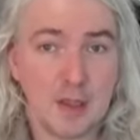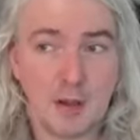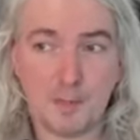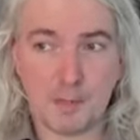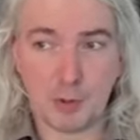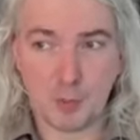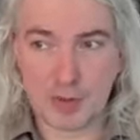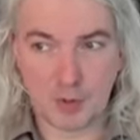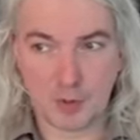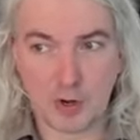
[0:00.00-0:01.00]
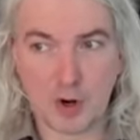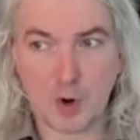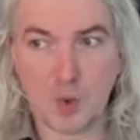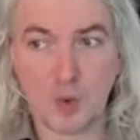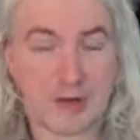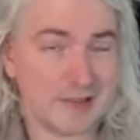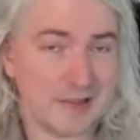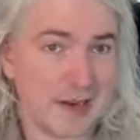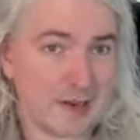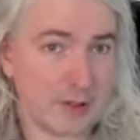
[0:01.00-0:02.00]
But we don't know
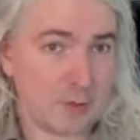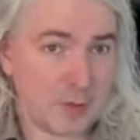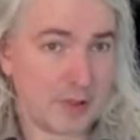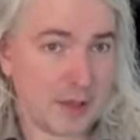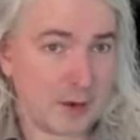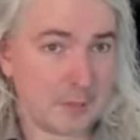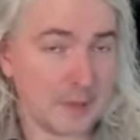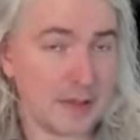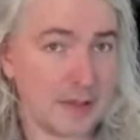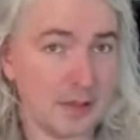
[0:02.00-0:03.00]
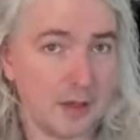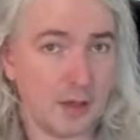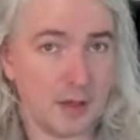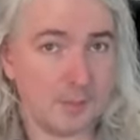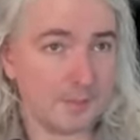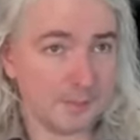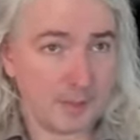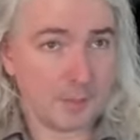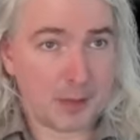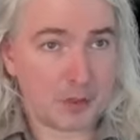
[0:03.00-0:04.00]
exactly when that'll be. Um,
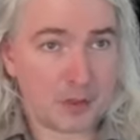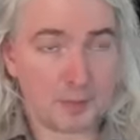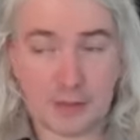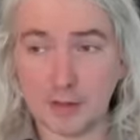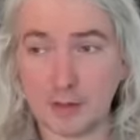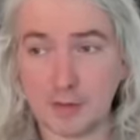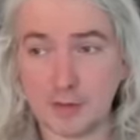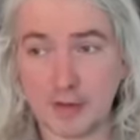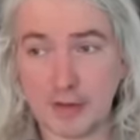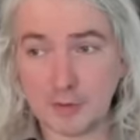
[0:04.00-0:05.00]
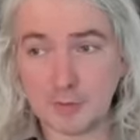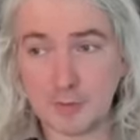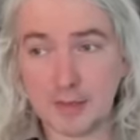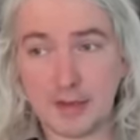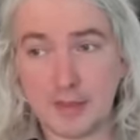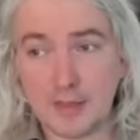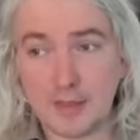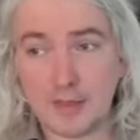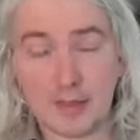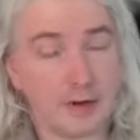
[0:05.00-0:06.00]
it might just be that there's an announcement
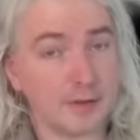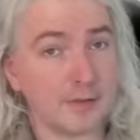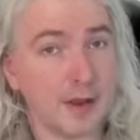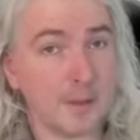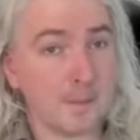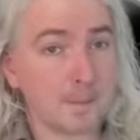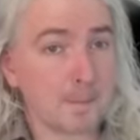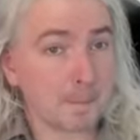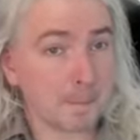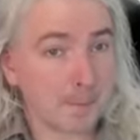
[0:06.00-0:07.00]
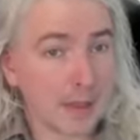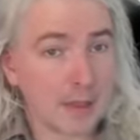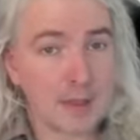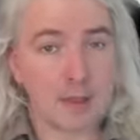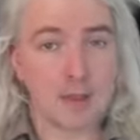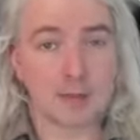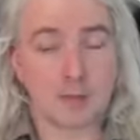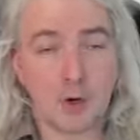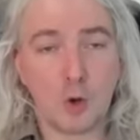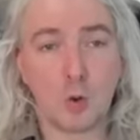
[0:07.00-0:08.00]
and then it's done.
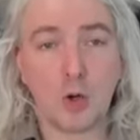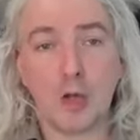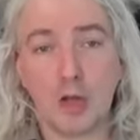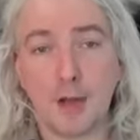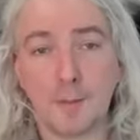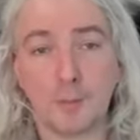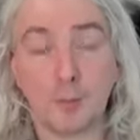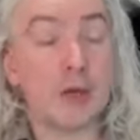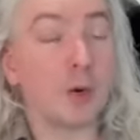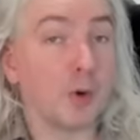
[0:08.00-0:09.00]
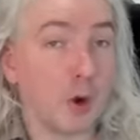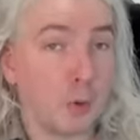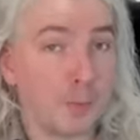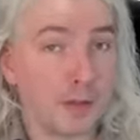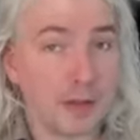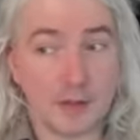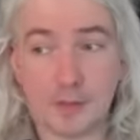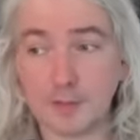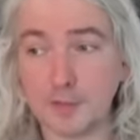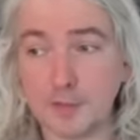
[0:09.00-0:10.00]
So um, we don't know
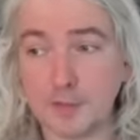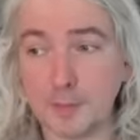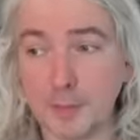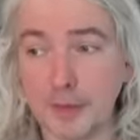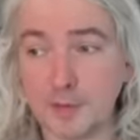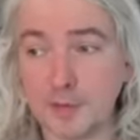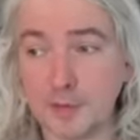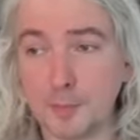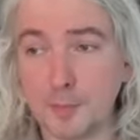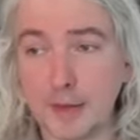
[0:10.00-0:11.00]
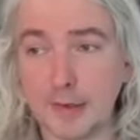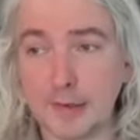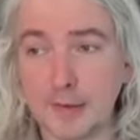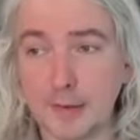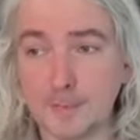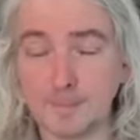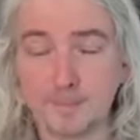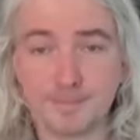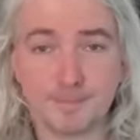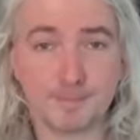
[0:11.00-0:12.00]
is the simple answer, but um,
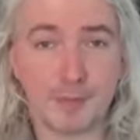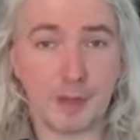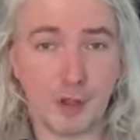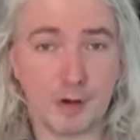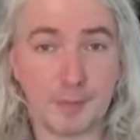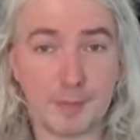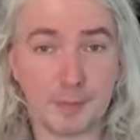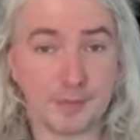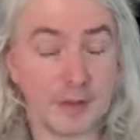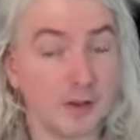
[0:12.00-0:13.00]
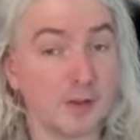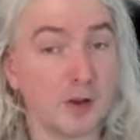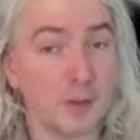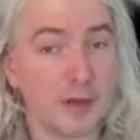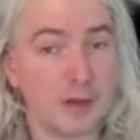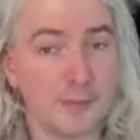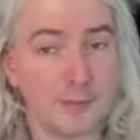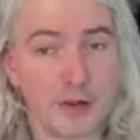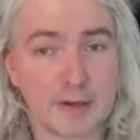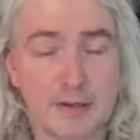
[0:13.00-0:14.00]
a lot of people have said it's already in
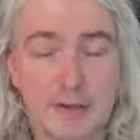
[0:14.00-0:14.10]
effect.